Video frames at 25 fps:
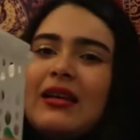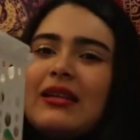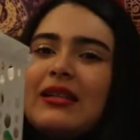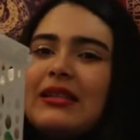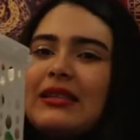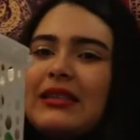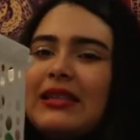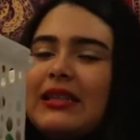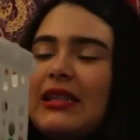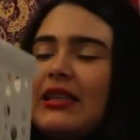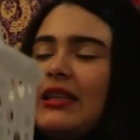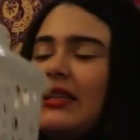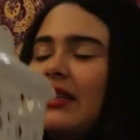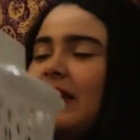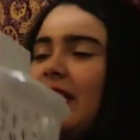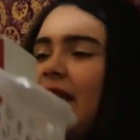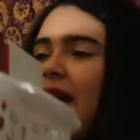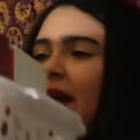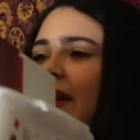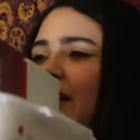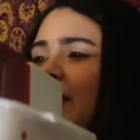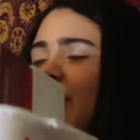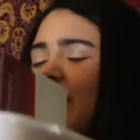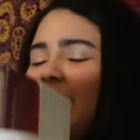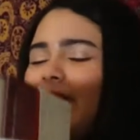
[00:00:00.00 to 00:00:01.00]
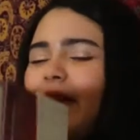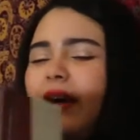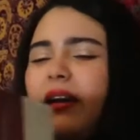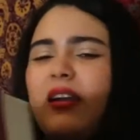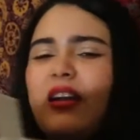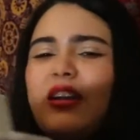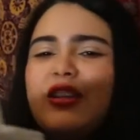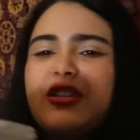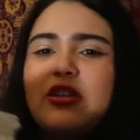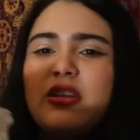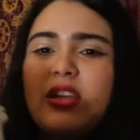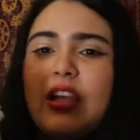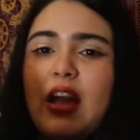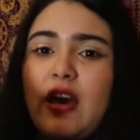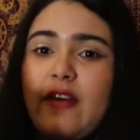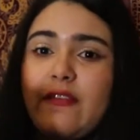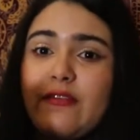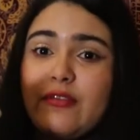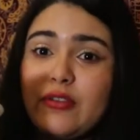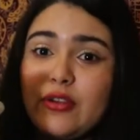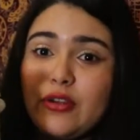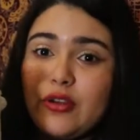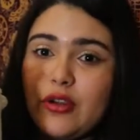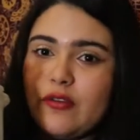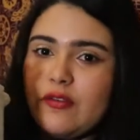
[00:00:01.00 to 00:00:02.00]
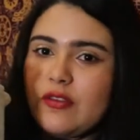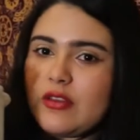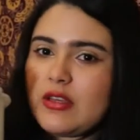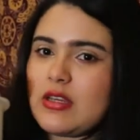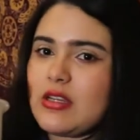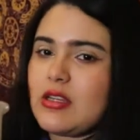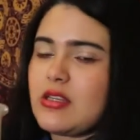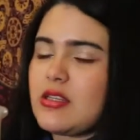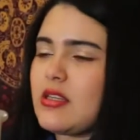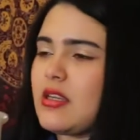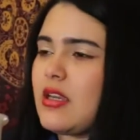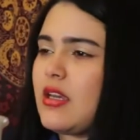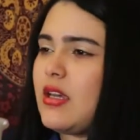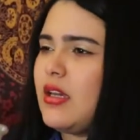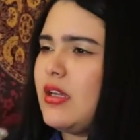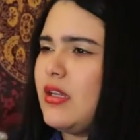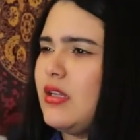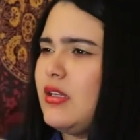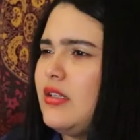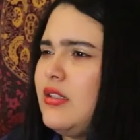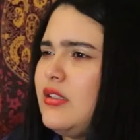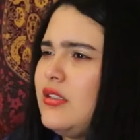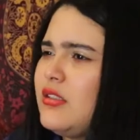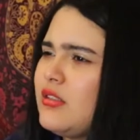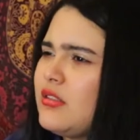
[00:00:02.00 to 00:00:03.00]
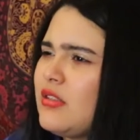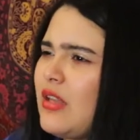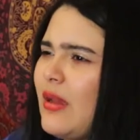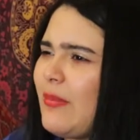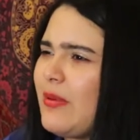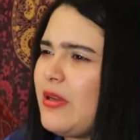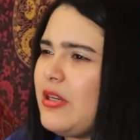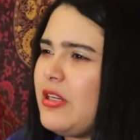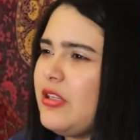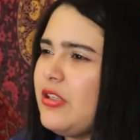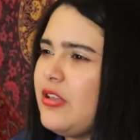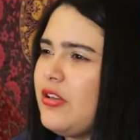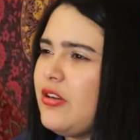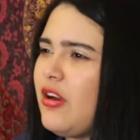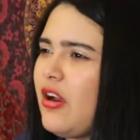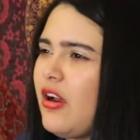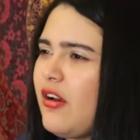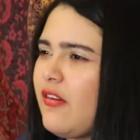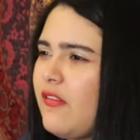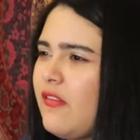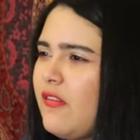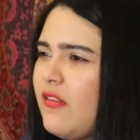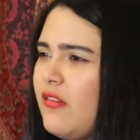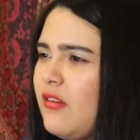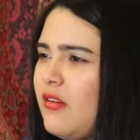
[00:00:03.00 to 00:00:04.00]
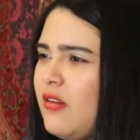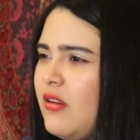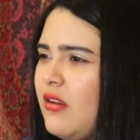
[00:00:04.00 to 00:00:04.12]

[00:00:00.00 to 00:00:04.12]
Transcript: Second item, I actually have three of this. And how many do you have?